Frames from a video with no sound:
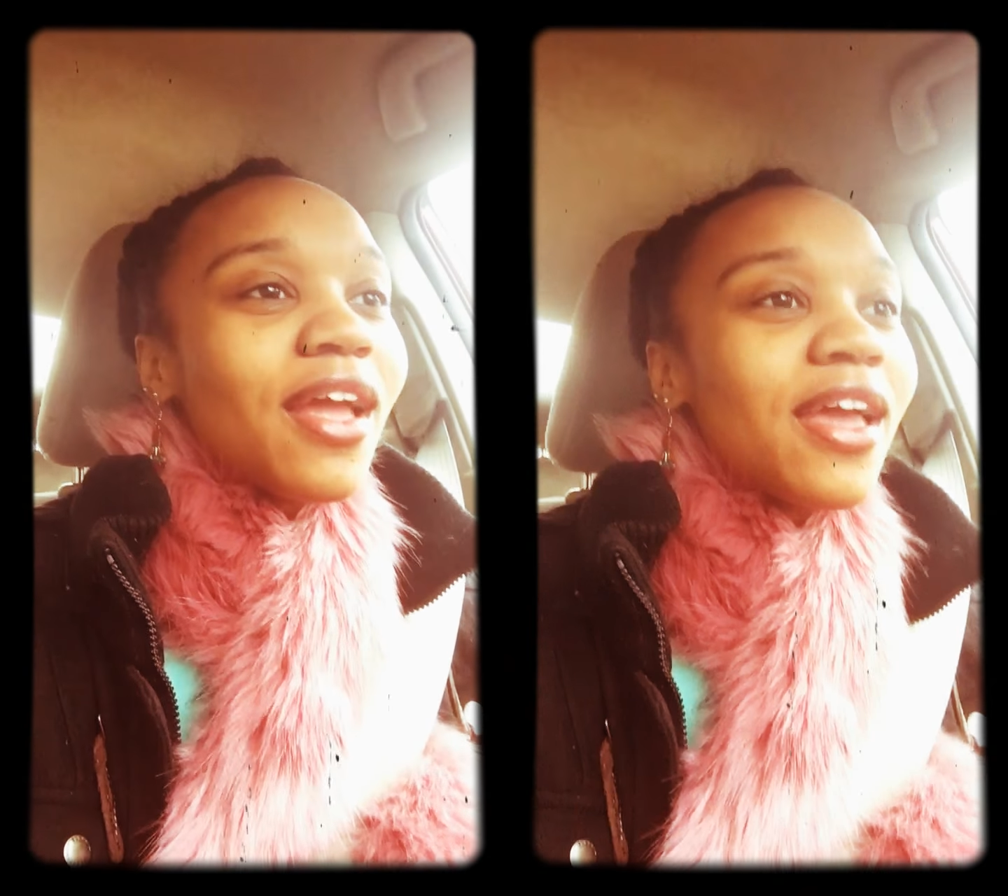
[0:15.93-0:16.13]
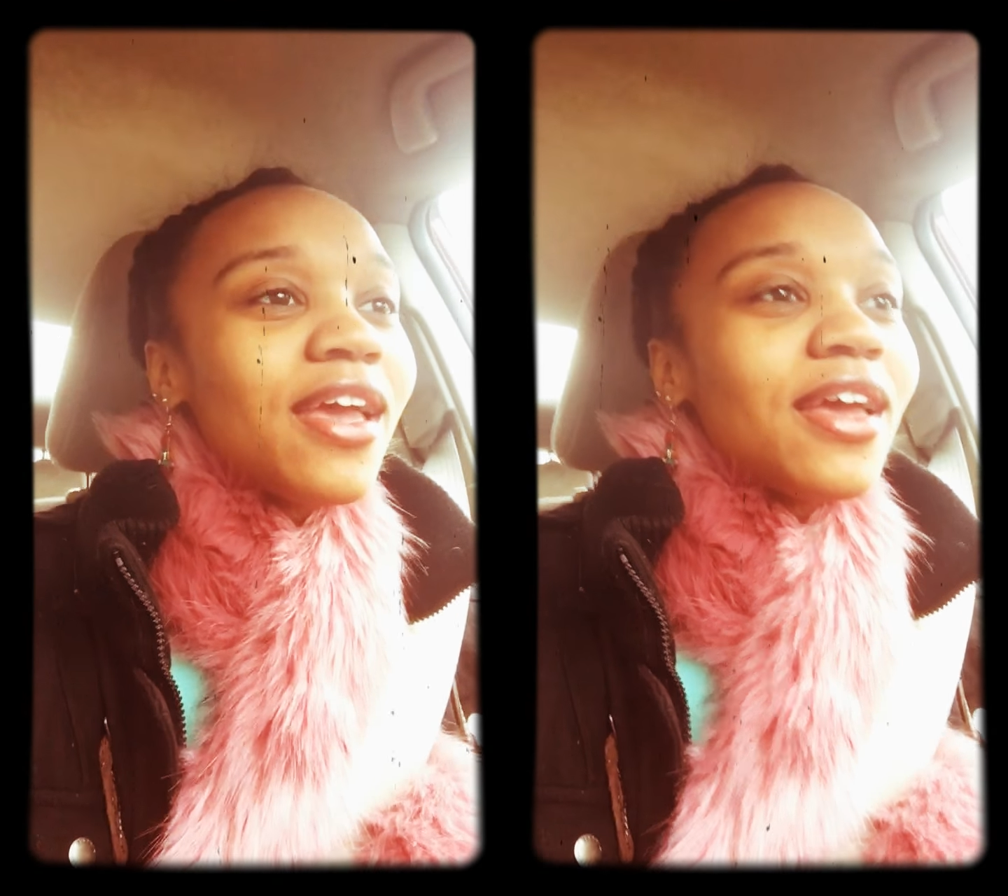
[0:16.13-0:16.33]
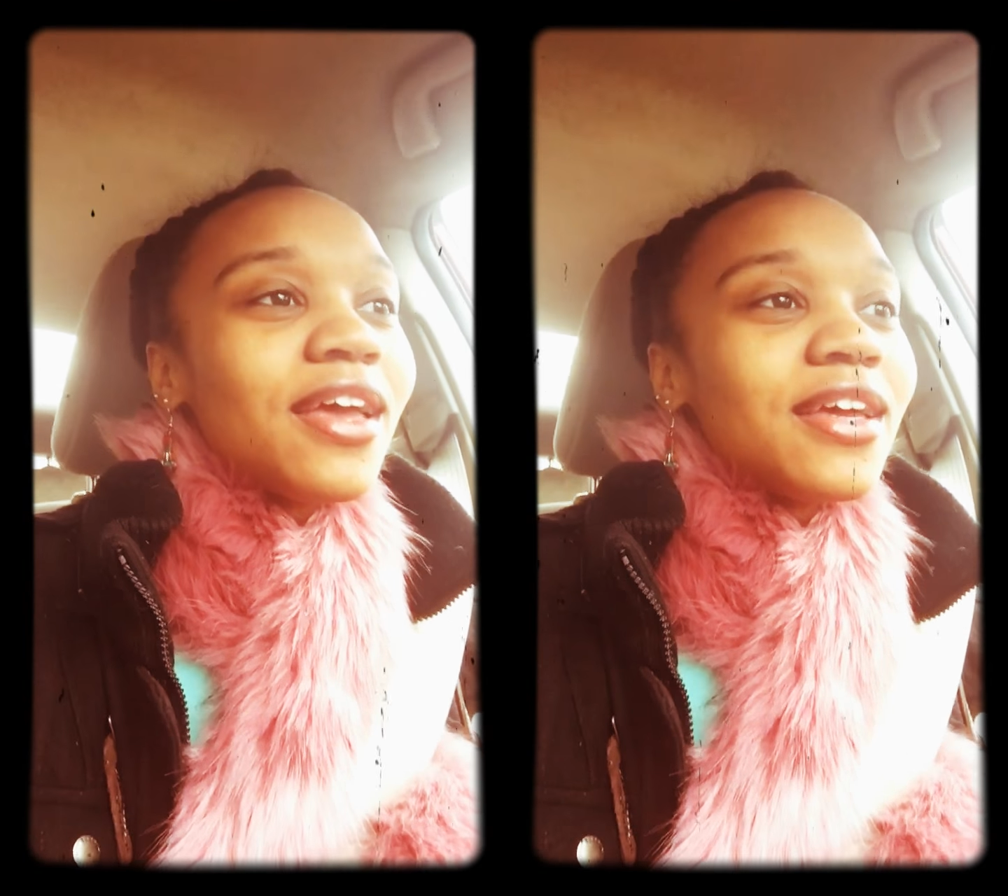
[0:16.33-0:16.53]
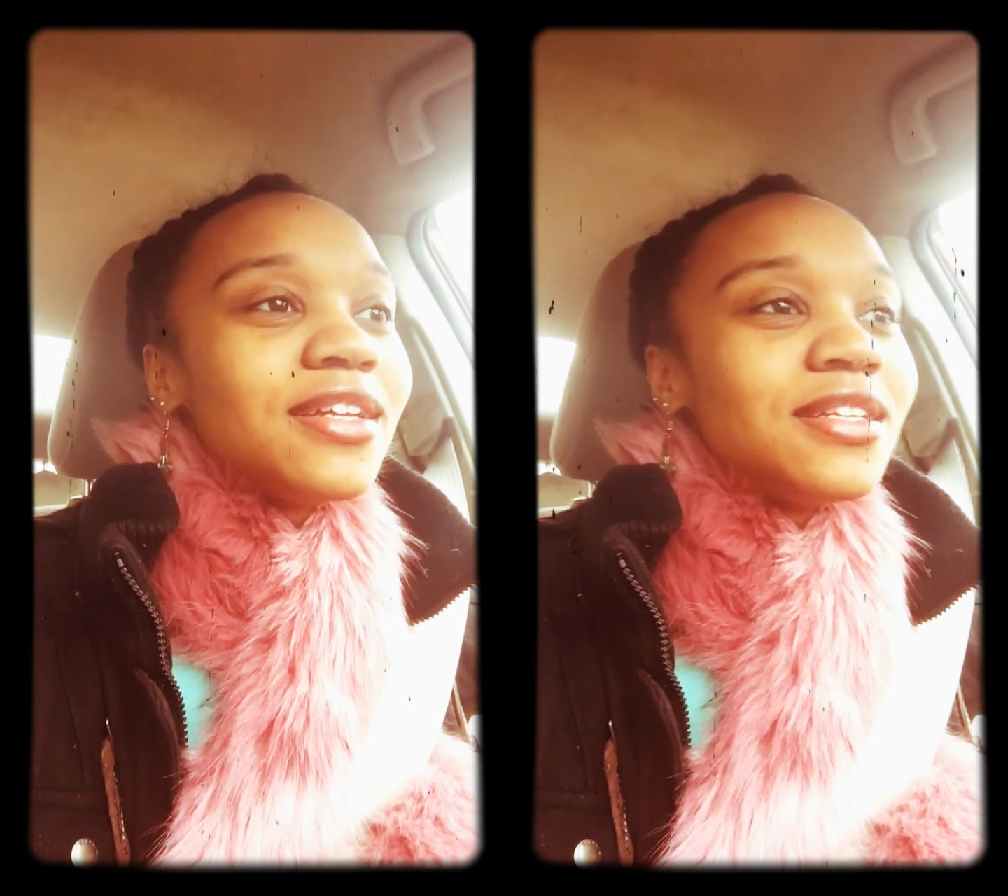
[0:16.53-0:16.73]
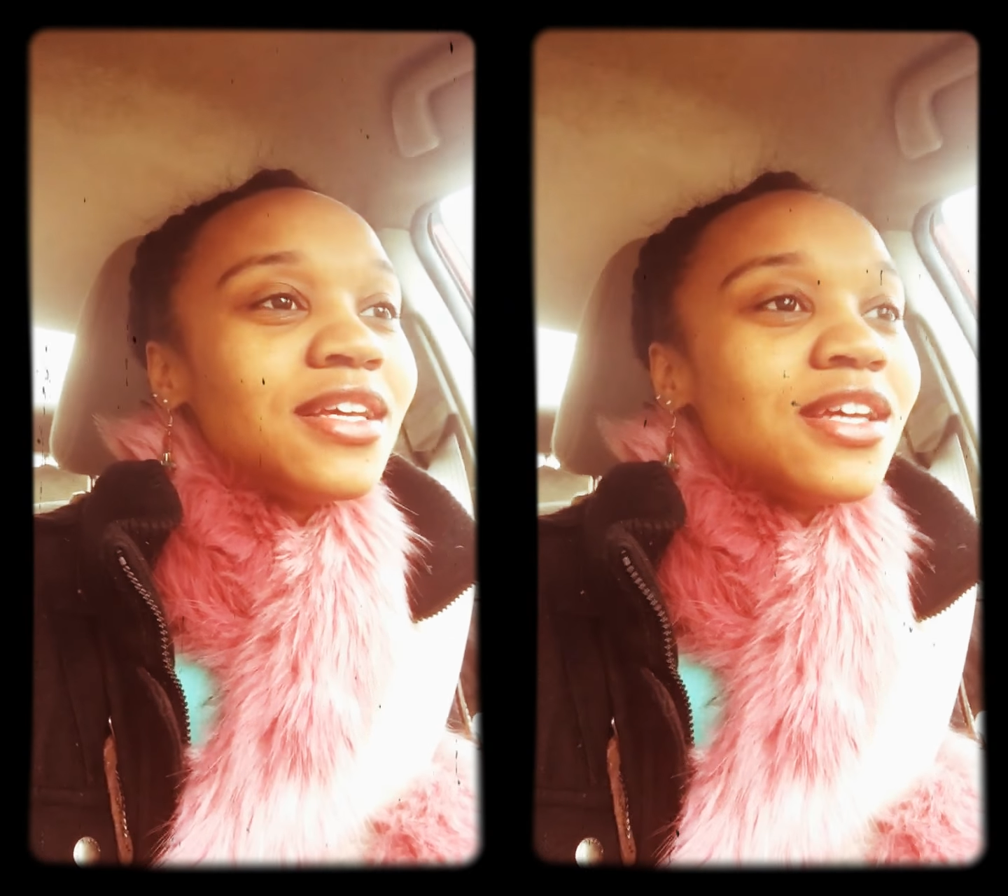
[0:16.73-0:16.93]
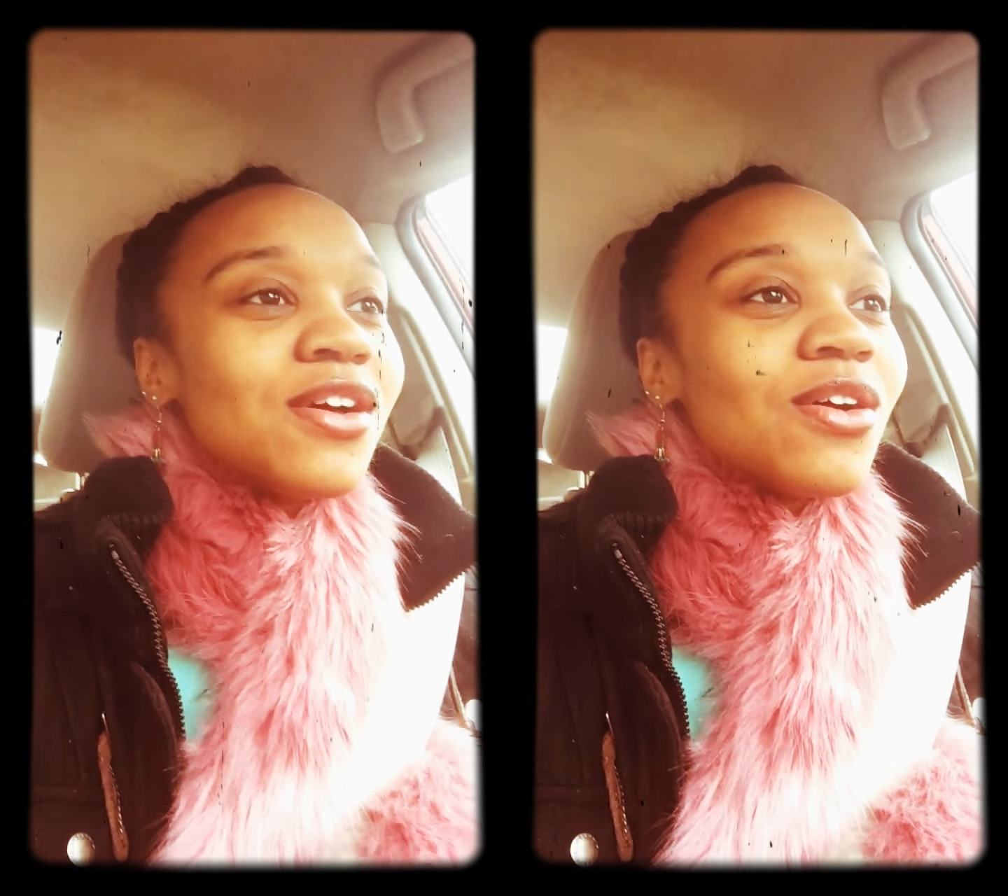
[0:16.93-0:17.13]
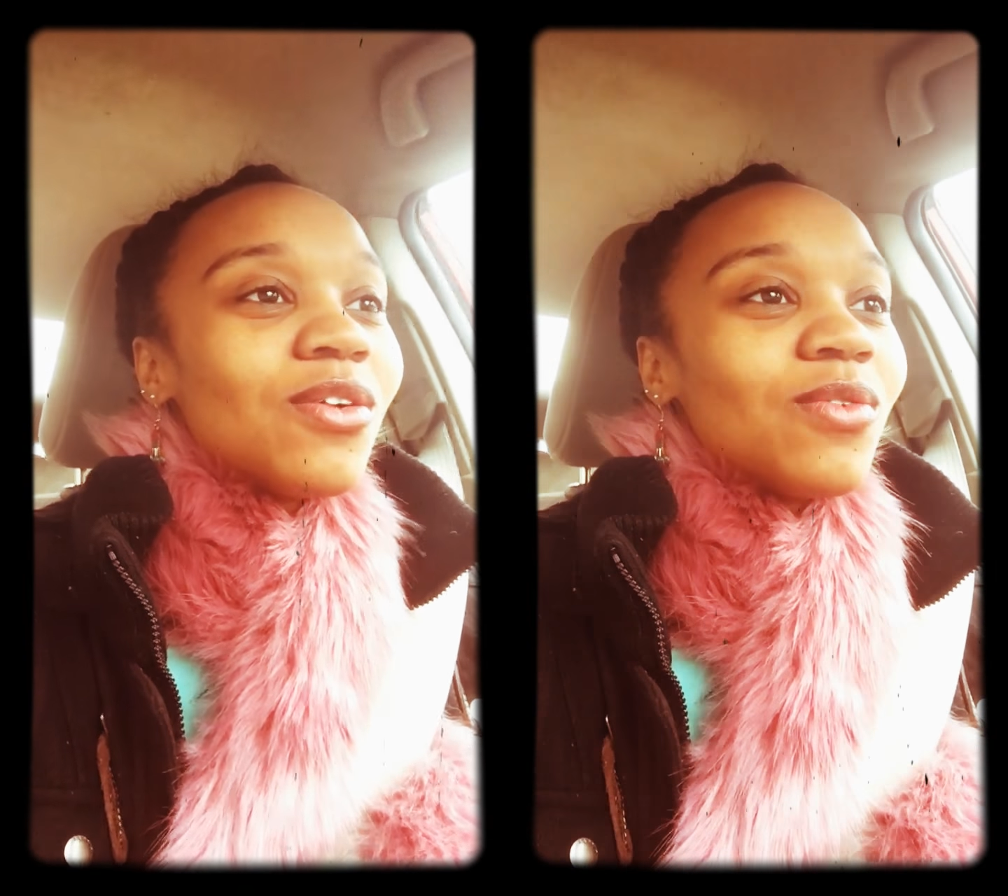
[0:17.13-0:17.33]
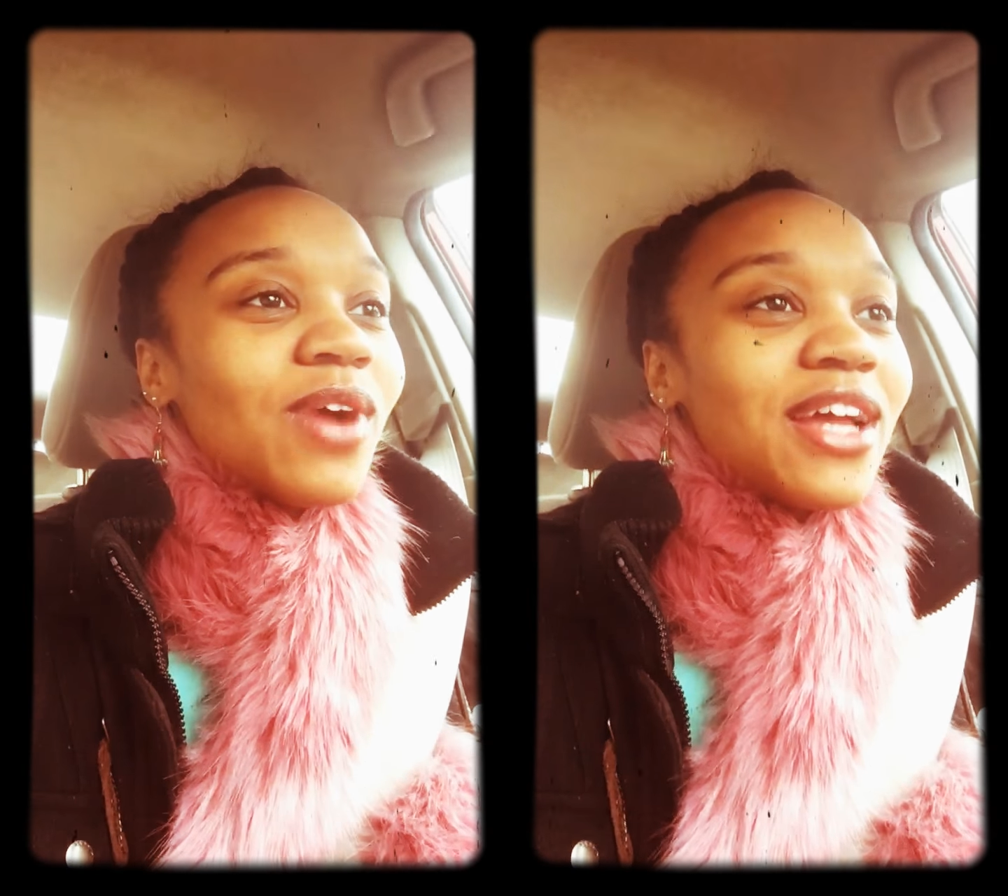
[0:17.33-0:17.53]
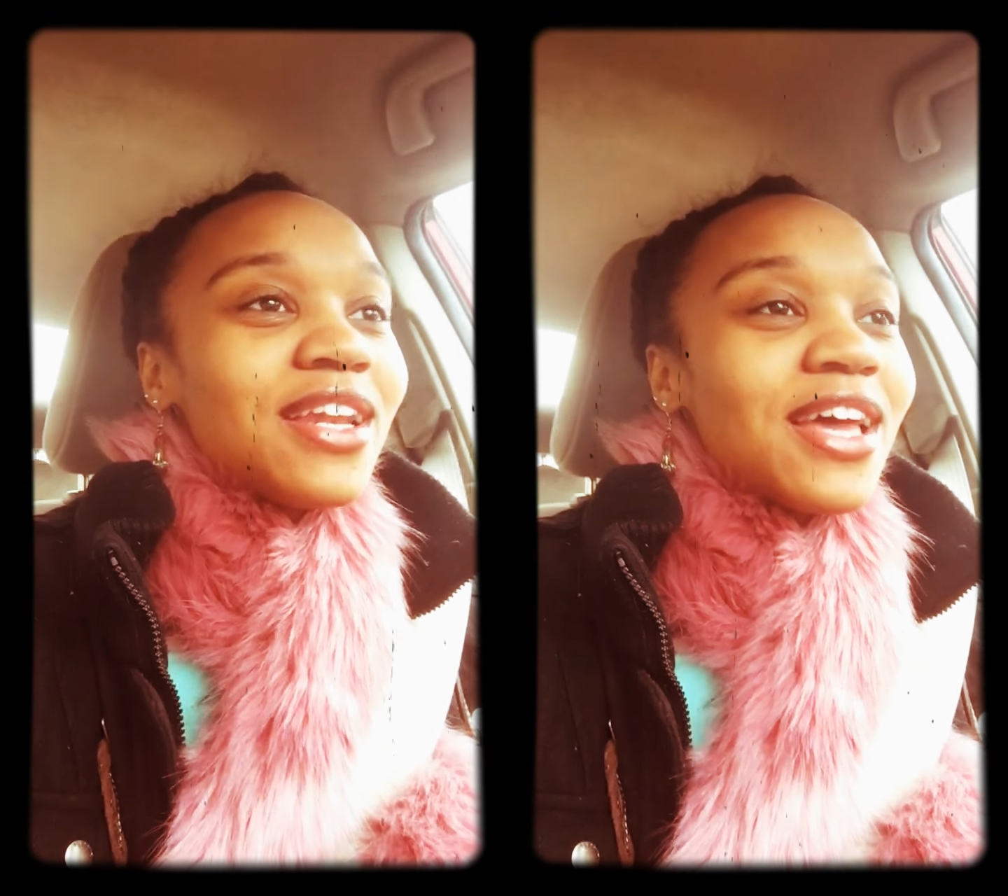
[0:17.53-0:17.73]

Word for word: and right